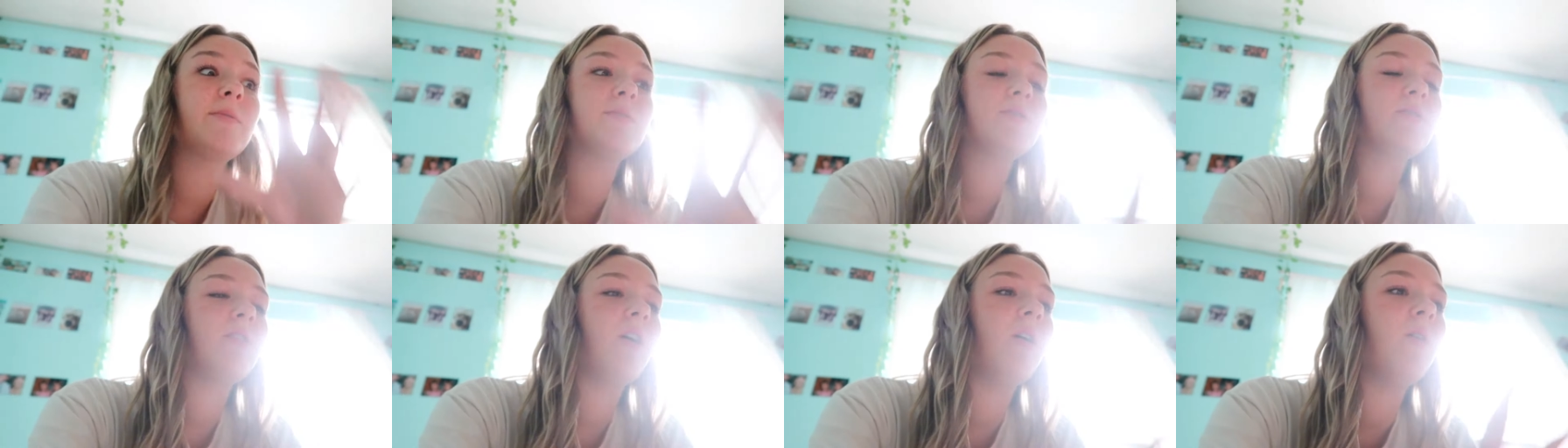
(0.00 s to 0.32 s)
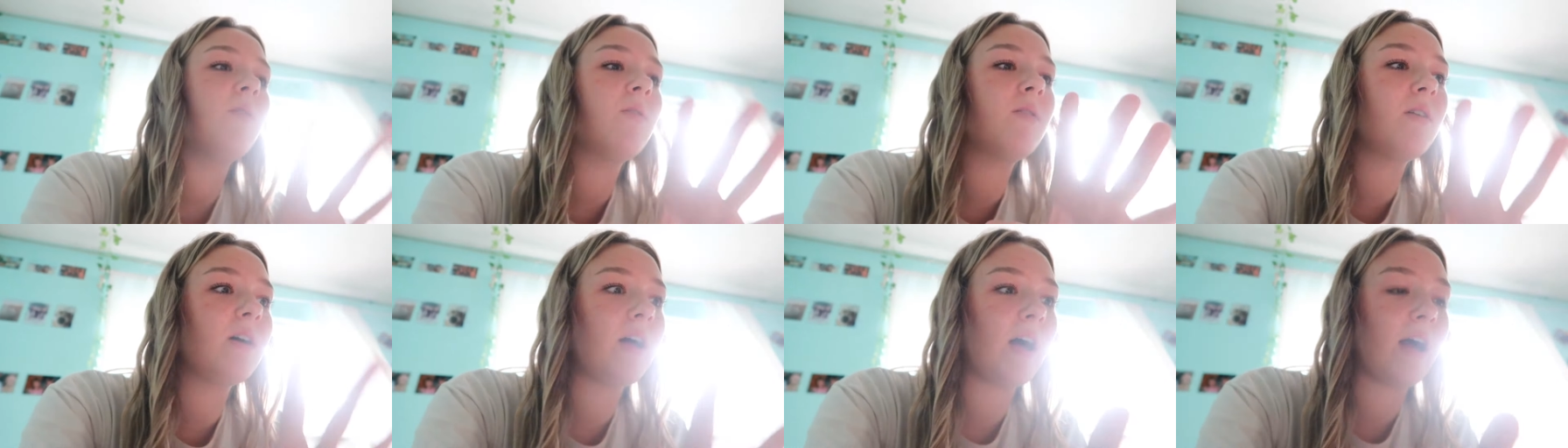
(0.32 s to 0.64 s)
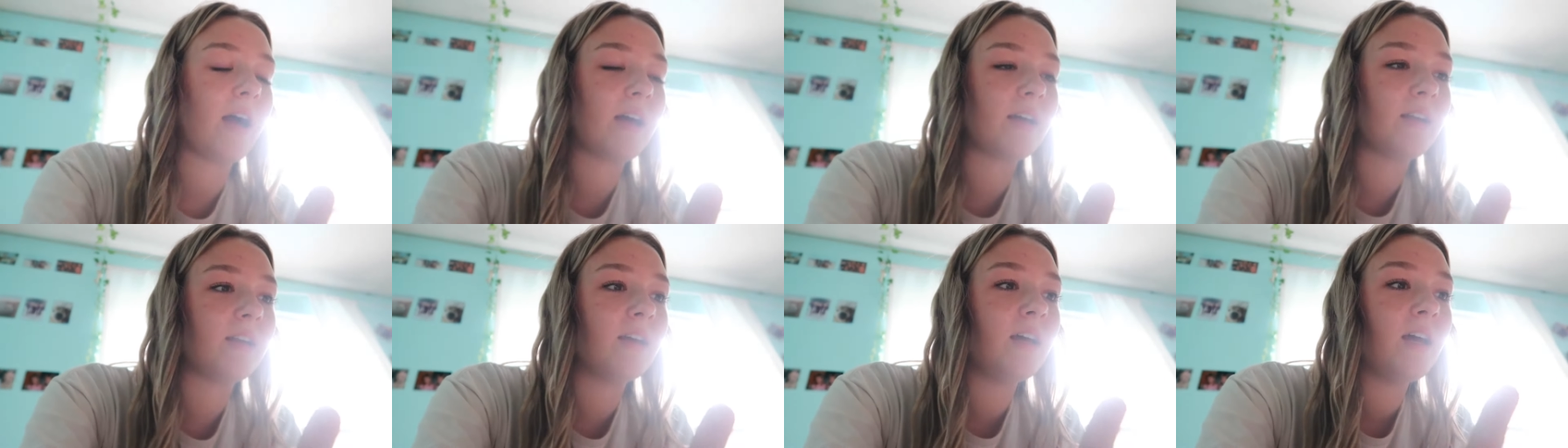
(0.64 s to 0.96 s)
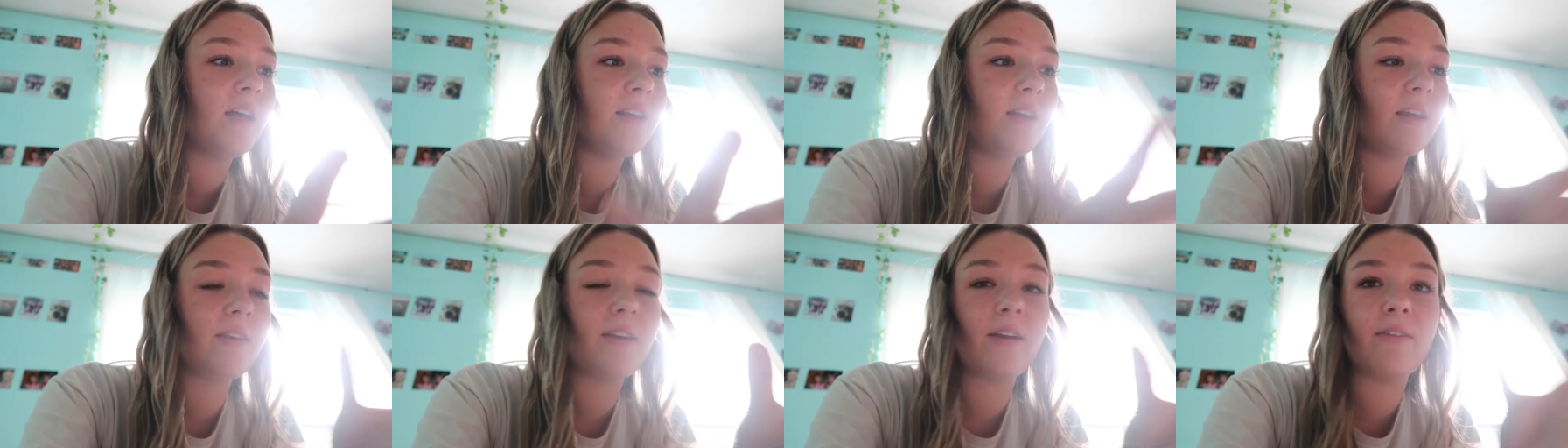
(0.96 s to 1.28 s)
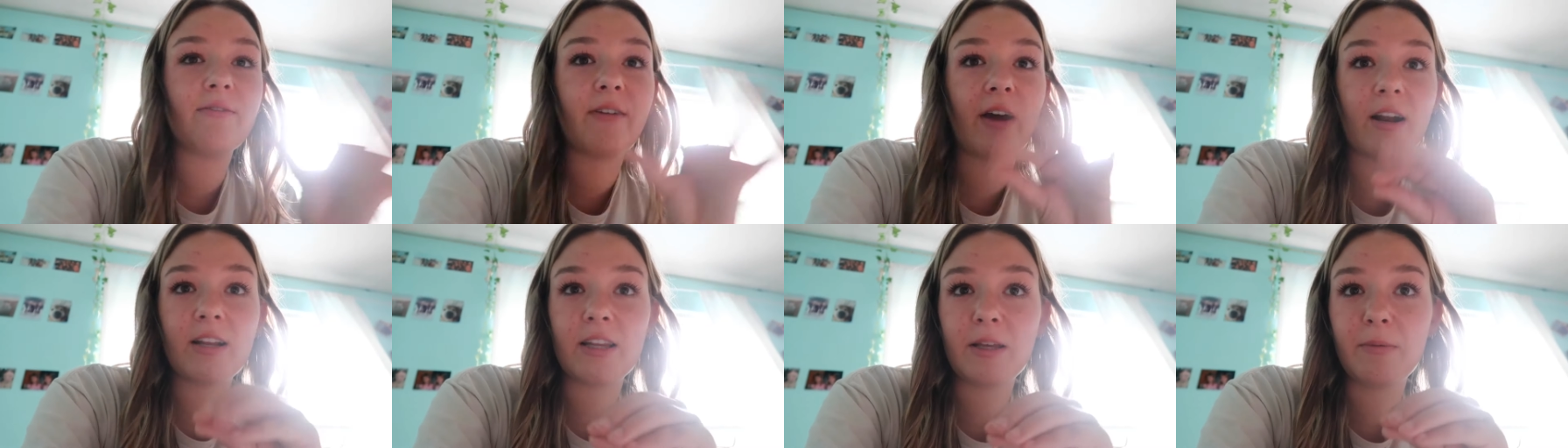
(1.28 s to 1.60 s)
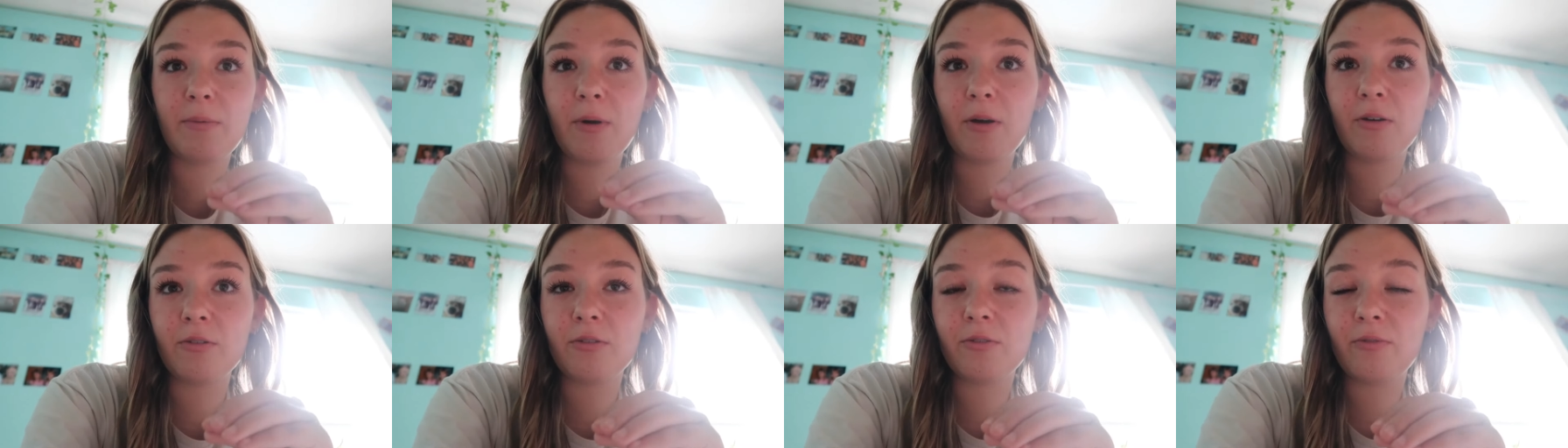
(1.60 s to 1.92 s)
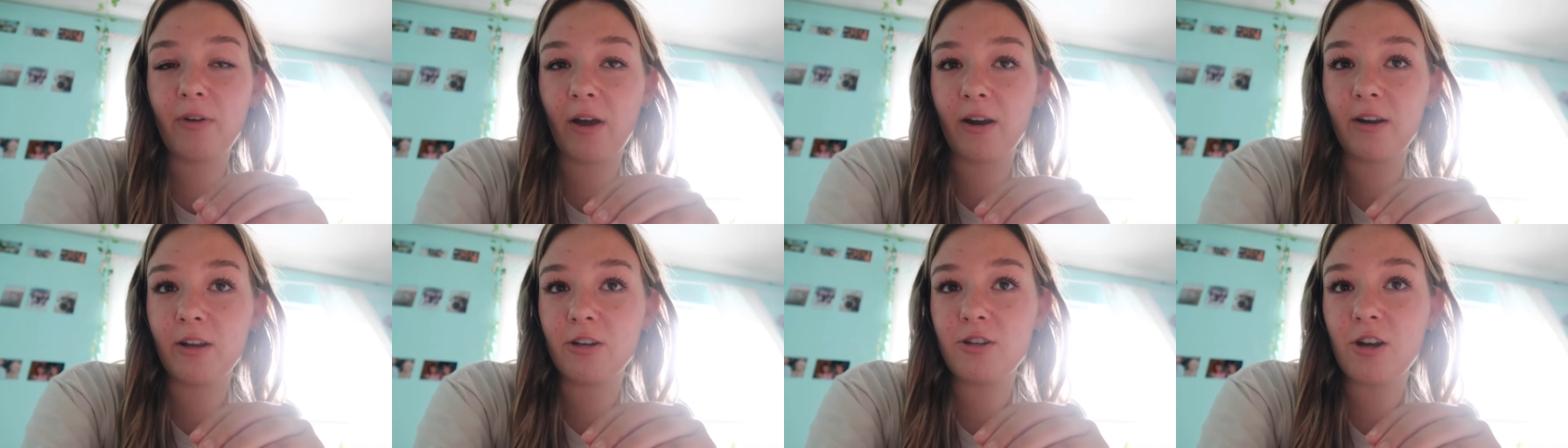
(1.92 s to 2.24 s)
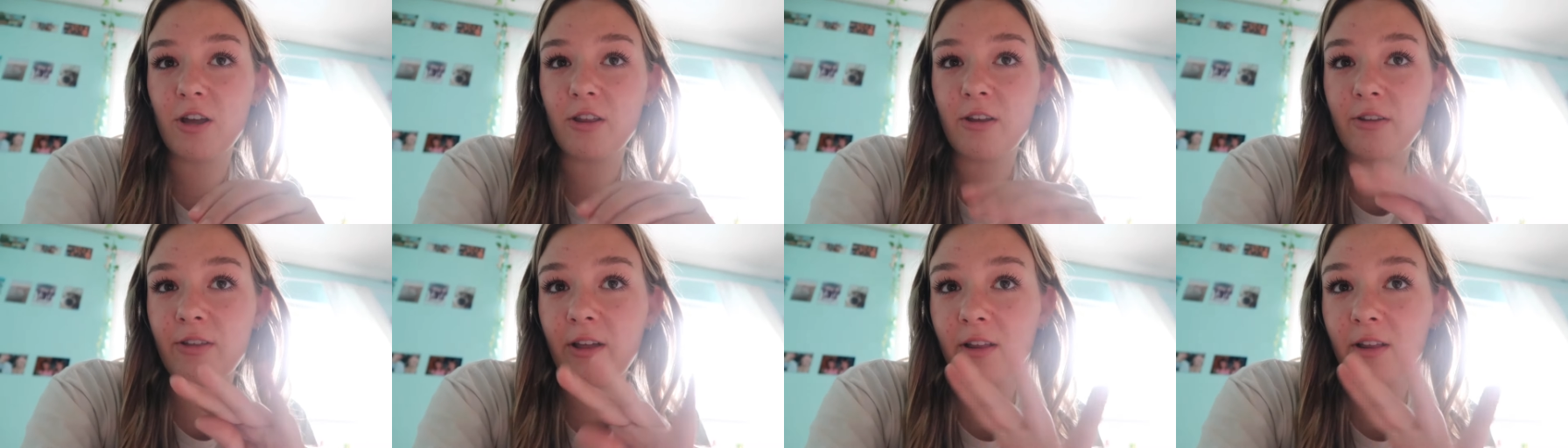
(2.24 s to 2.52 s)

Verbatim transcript: so glad that they finally both found each other,